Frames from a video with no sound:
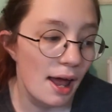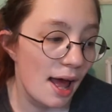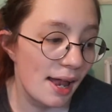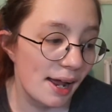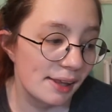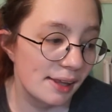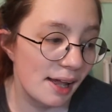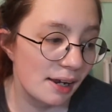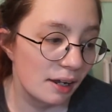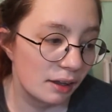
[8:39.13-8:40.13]
and I
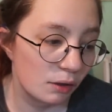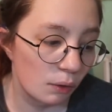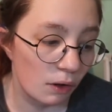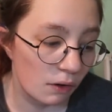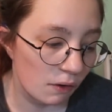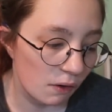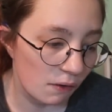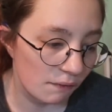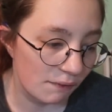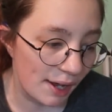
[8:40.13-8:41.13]
said
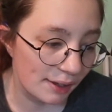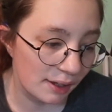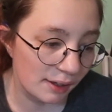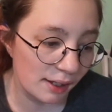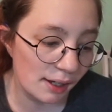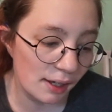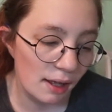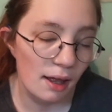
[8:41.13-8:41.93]
historical fantasy.